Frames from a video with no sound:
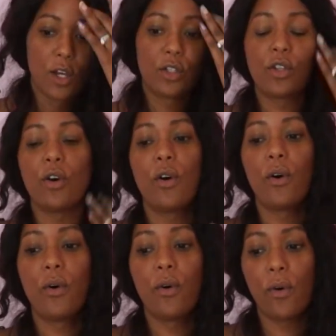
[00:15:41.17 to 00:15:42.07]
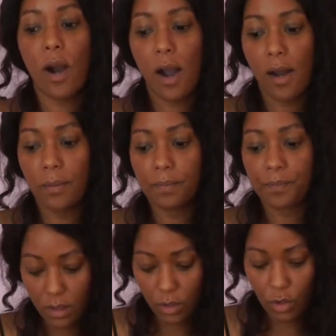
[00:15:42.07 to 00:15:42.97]
so
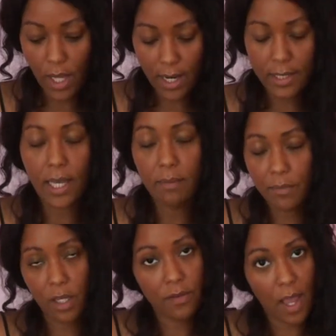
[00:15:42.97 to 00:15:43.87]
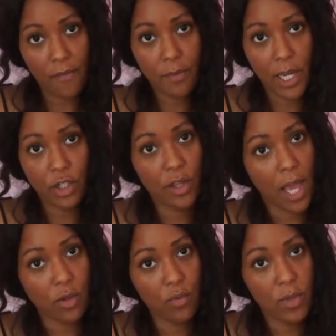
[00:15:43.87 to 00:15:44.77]
um so like i said definitely make sure
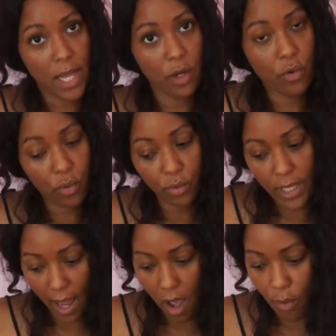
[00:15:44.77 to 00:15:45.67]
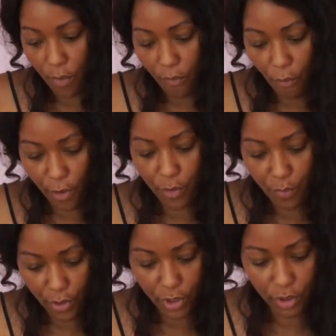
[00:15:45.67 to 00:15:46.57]
that you let it cool down before you
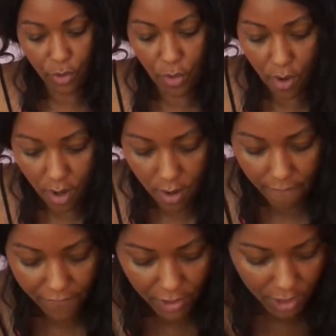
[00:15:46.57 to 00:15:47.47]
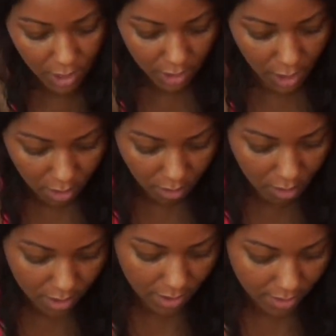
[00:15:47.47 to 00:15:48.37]
put your vajayjay
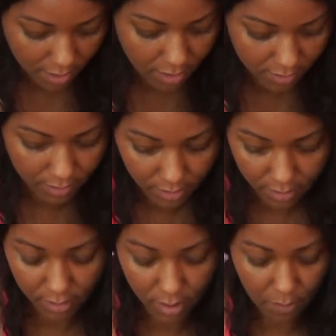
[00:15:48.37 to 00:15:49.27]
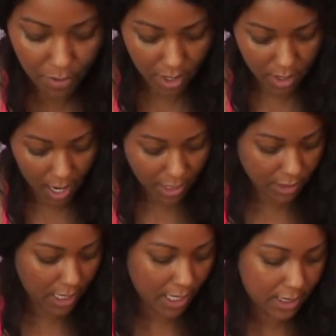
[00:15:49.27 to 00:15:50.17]
on the seat but i
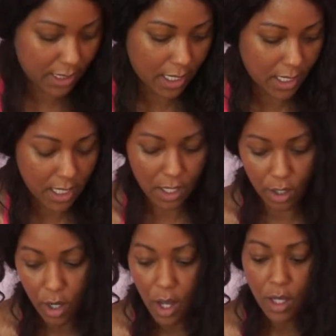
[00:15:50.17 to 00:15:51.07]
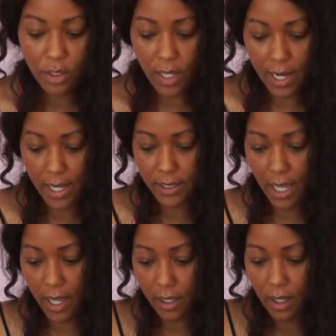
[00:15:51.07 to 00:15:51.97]
just let it sit here so like i
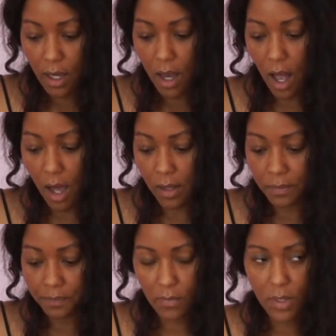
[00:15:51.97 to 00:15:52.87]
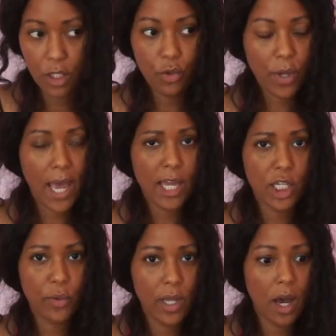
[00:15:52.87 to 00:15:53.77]
said um you can
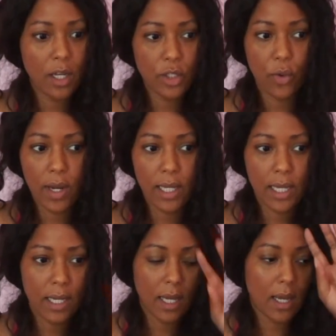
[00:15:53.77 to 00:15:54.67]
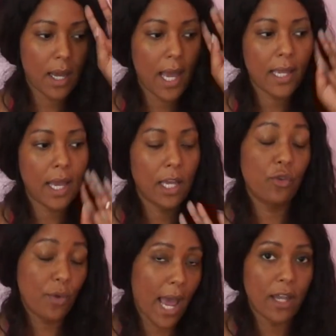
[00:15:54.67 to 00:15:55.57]
do it on a toilet I
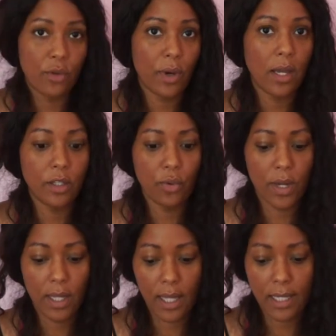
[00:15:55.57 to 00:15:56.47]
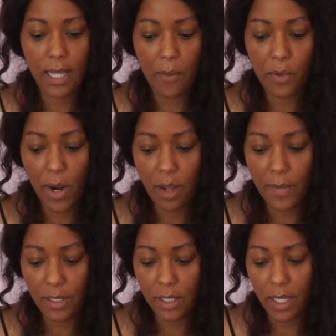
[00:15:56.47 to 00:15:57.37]
you can do it on a toilet. Like I said, I would
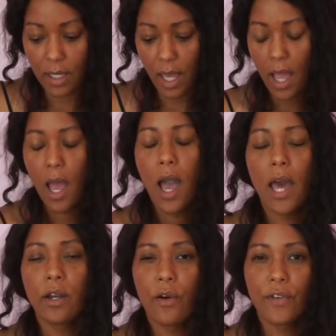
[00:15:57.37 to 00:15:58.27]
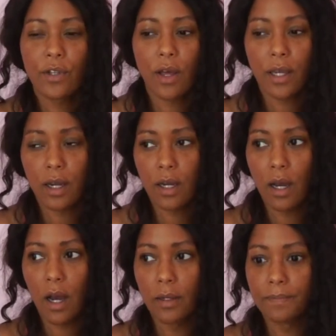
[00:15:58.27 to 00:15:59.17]
recommend to get, I don't know if it's called like
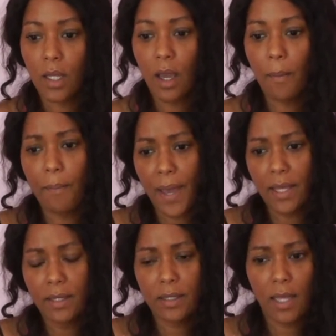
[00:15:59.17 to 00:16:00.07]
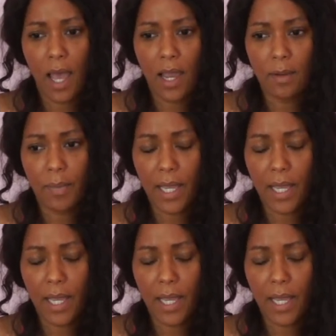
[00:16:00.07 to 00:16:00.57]
a, um, a bedside